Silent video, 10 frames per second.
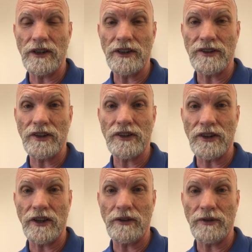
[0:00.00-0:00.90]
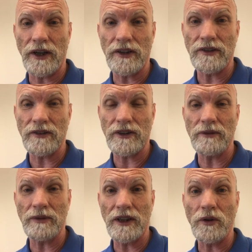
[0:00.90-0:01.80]
listed side effects that
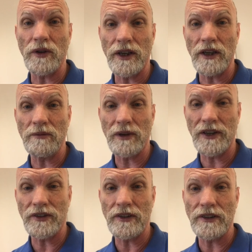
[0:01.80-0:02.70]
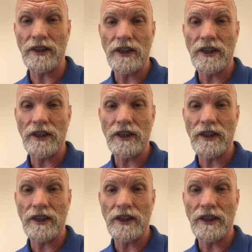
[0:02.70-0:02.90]
can be quite unpleasant.